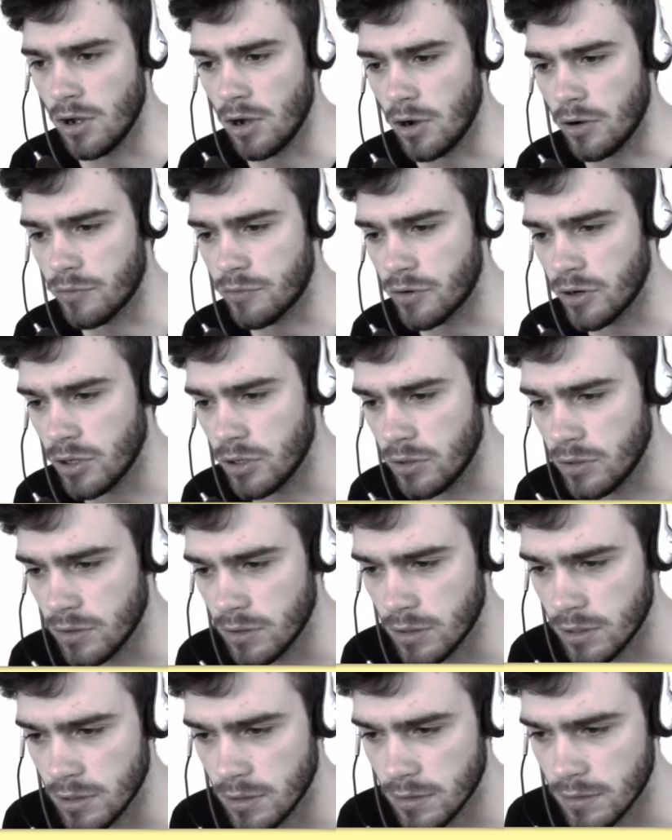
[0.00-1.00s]

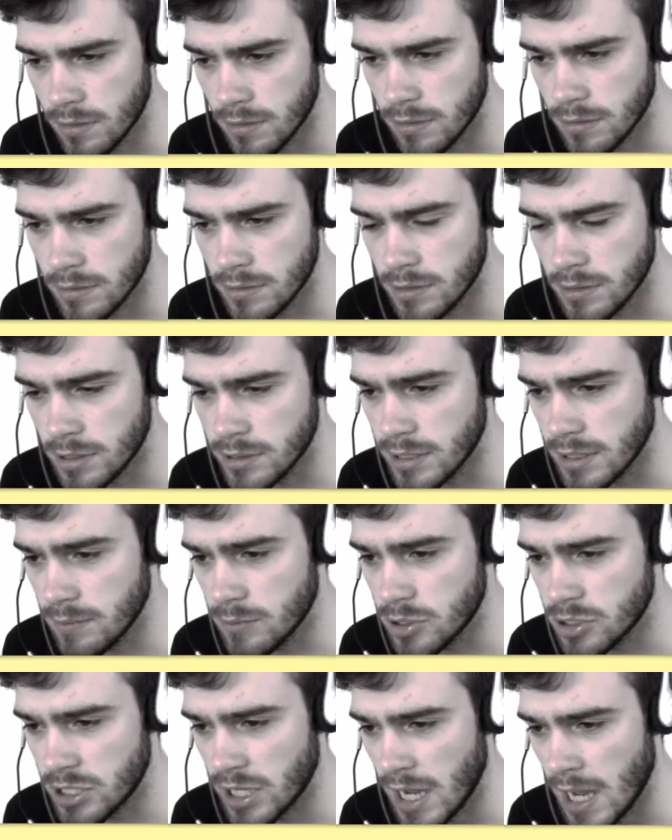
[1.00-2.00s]
Overall, nothing
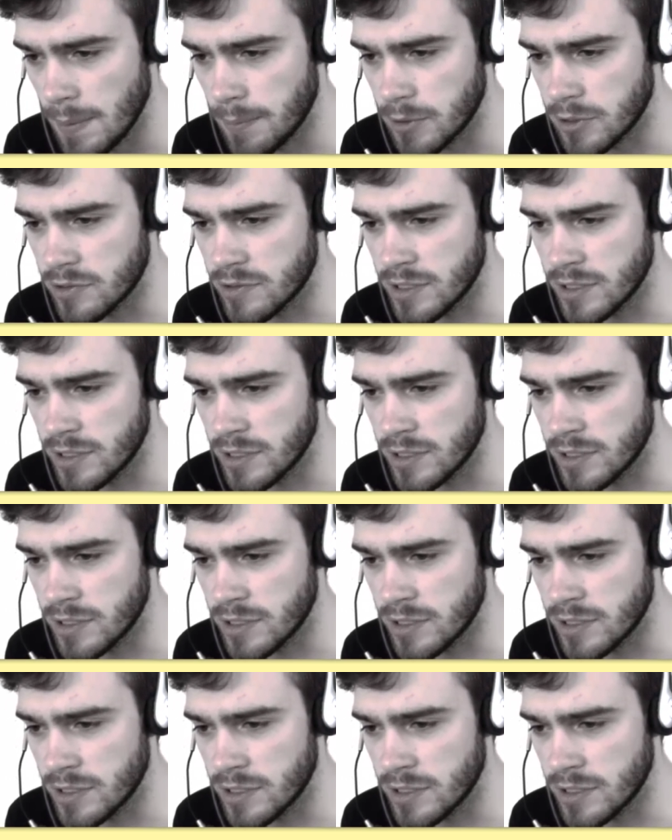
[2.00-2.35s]
much happens.